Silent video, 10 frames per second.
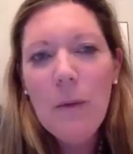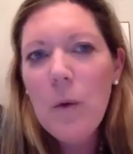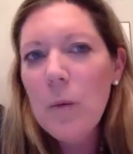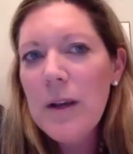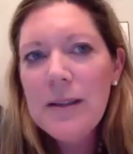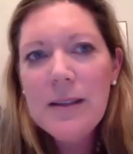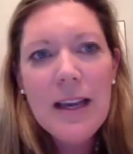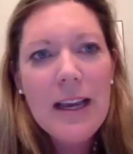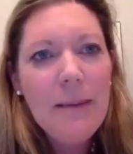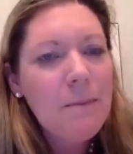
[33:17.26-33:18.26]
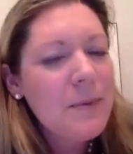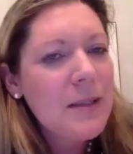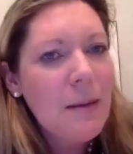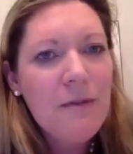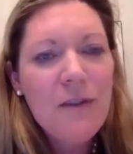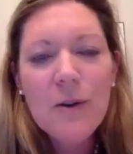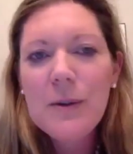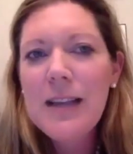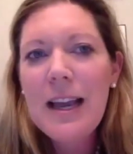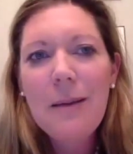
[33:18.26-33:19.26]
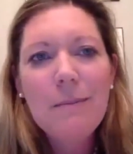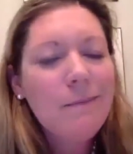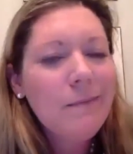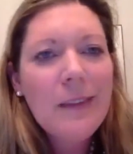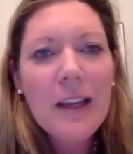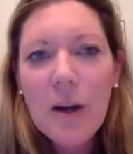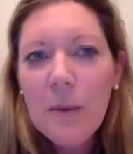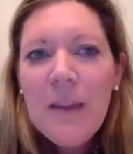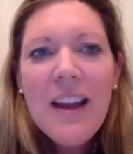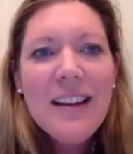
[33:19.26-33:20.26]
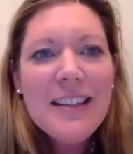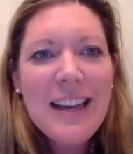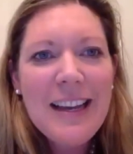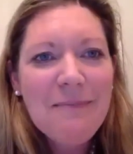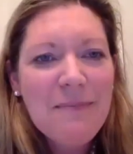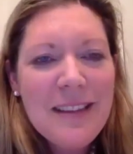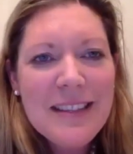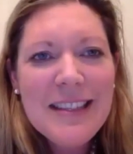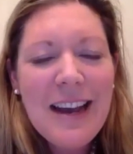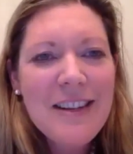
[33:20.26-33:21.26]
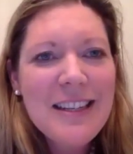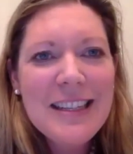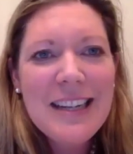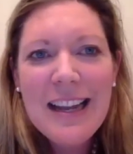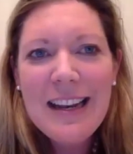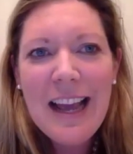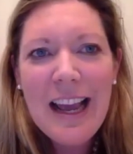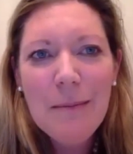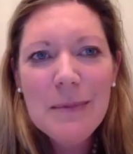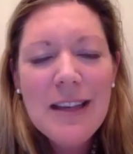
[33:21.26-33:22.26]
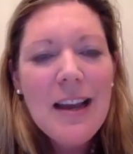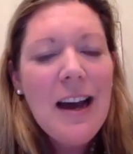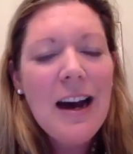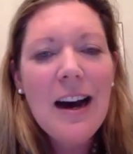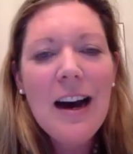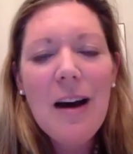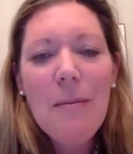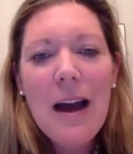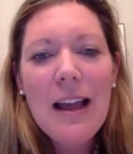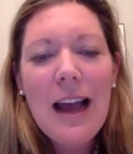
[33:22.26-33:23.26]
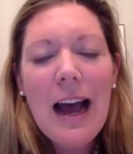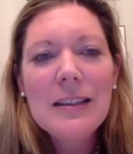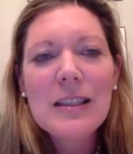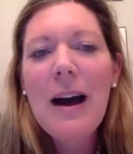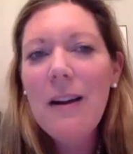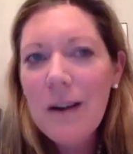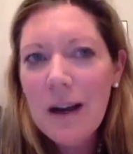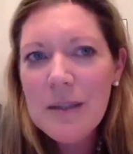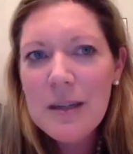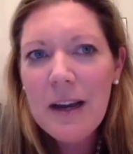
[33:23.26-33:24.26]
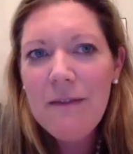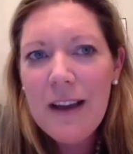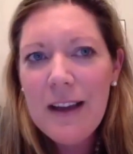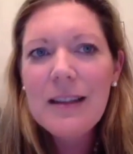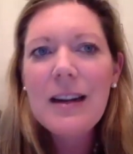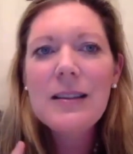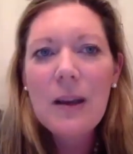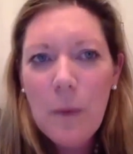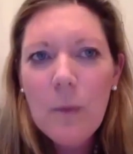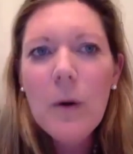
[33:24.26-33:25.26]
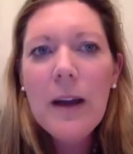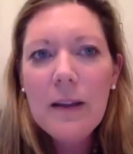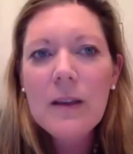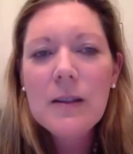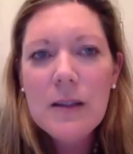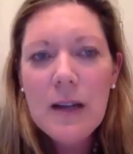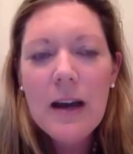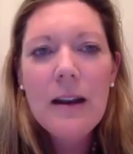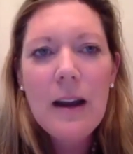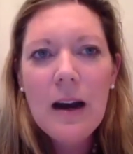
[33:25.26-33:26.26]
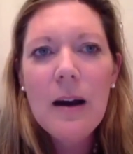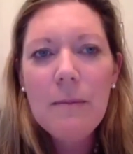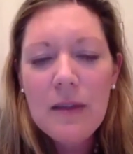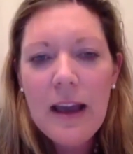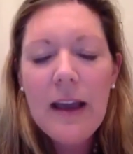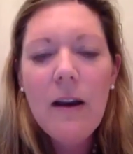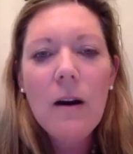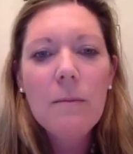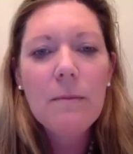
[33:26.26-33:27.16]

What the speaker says: when we see some of those same, say 7 to 10 names, a smile comes to my face and I say, we will get this done. Yeah. They are,